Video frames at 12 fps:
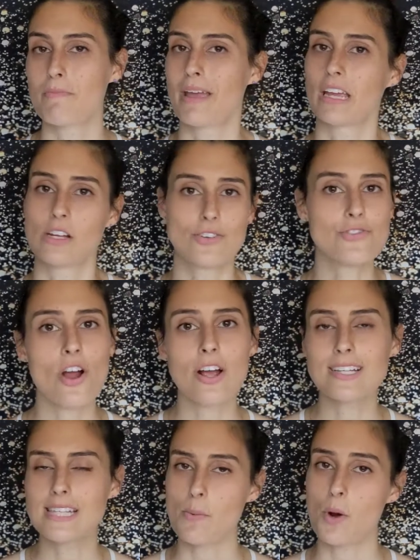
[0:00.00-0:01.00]
were making
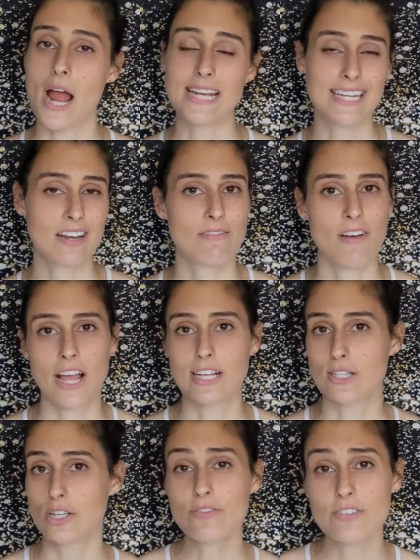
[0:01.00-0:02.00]
drawings, they were identifying
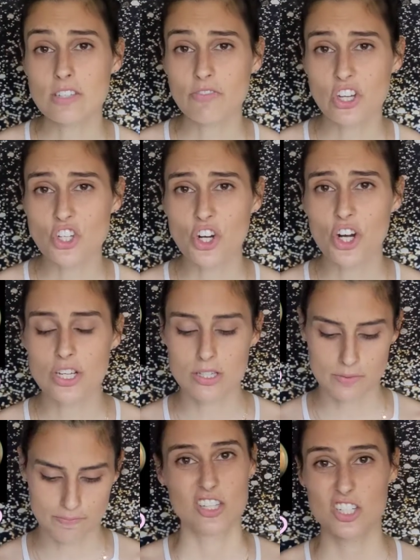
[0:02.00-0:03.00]
surface
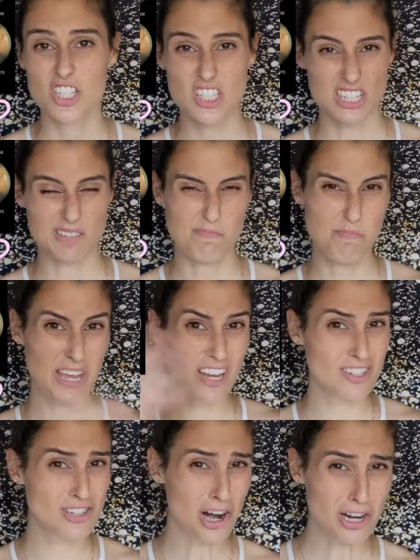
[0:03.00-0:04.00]
features, such as this
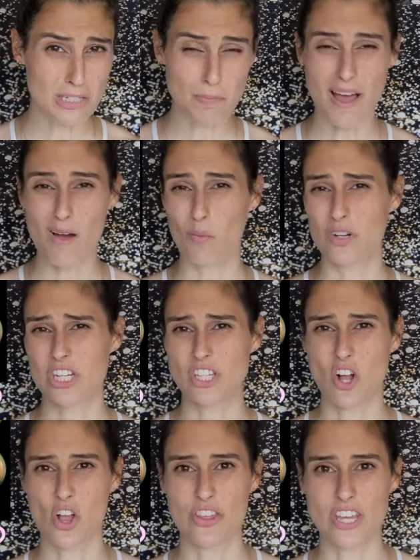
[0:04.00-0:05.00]
big dark spot, which is
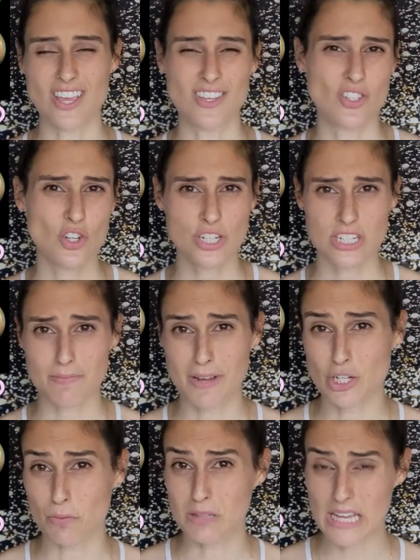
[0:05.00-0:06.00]
called the Syrtis
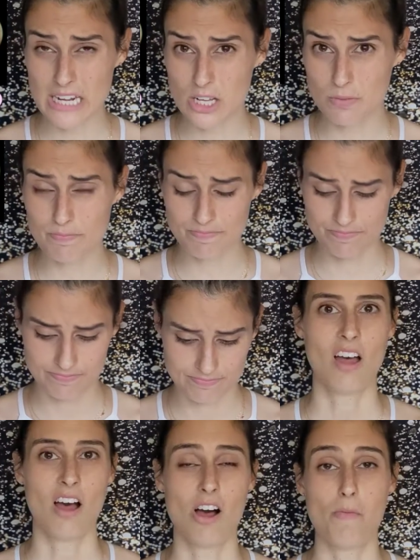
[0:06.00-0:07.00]
Major Planum,
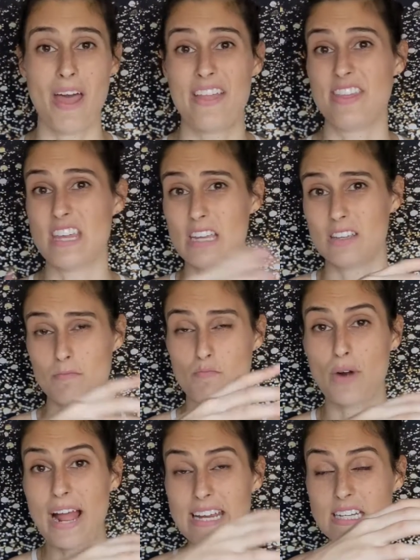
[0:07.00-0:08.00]
and the
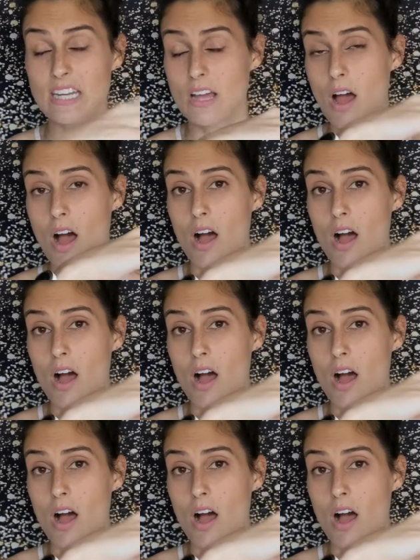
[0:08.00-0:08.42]
bright